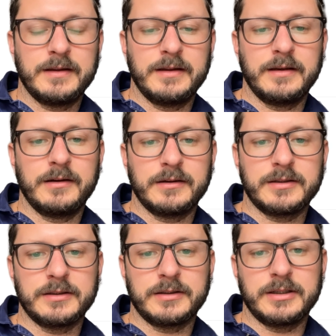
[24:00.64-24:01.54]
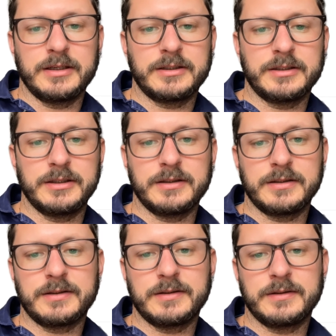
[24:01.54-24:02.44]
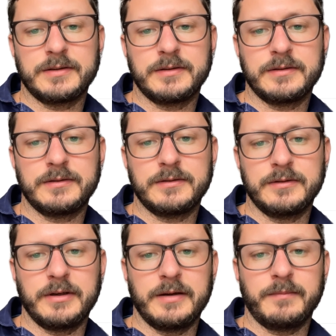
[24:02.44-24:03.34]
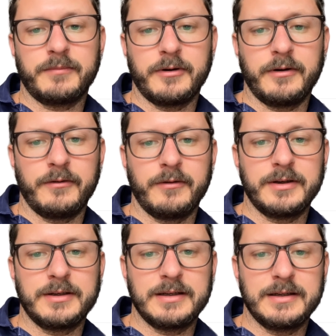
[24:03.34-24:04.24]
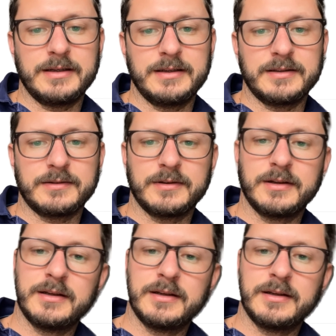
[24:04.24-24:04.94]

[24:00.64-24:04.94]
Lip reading: in your suggestions. Do not prioritize